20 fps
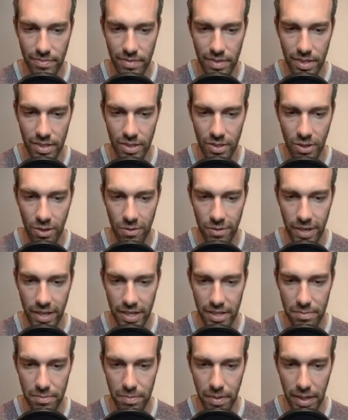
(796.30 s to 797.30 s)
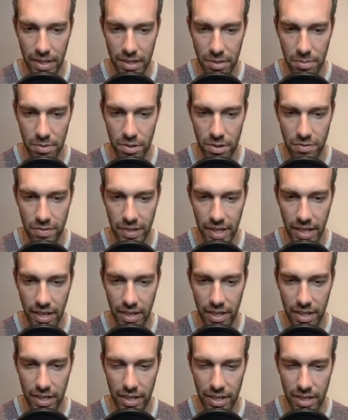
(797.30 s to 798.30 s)
Hopefully I can bank the move, get out
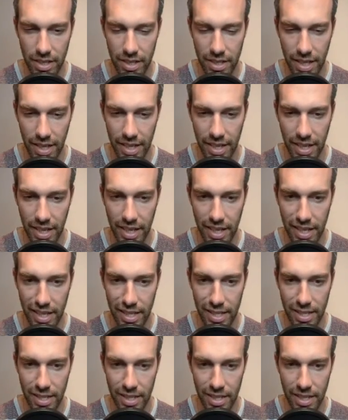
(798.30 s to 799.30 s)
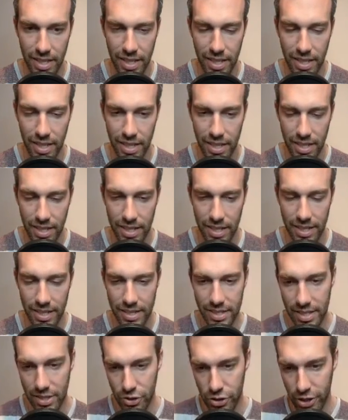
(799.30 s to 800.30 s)
of here. I can. Get
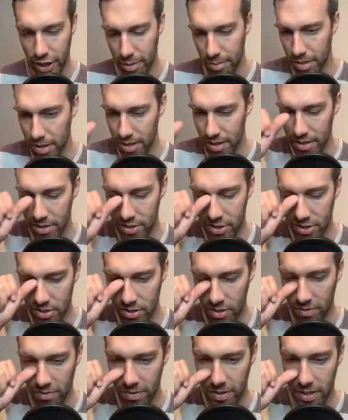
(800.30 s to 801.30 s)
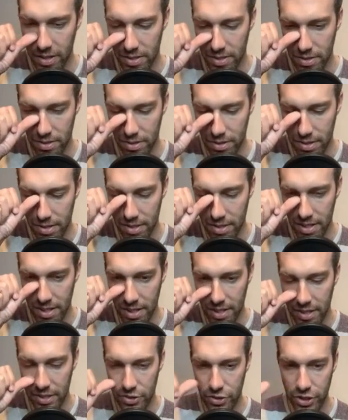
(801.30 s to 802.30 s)
to the Shadow Ball. Just hopefully this will do a
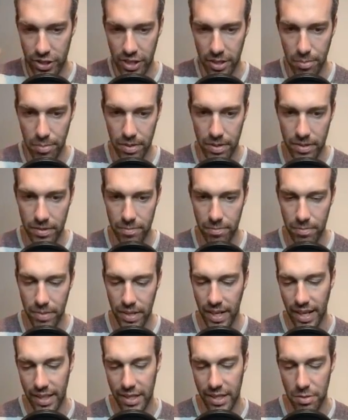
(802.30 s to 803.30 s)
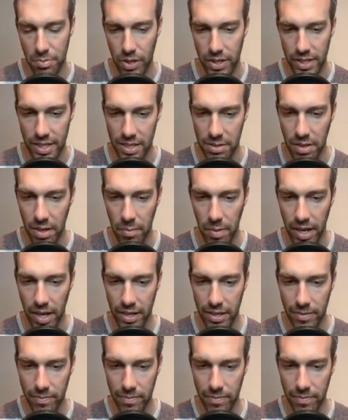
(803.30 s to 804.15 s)
ton of chip. But at this point, it does not matter.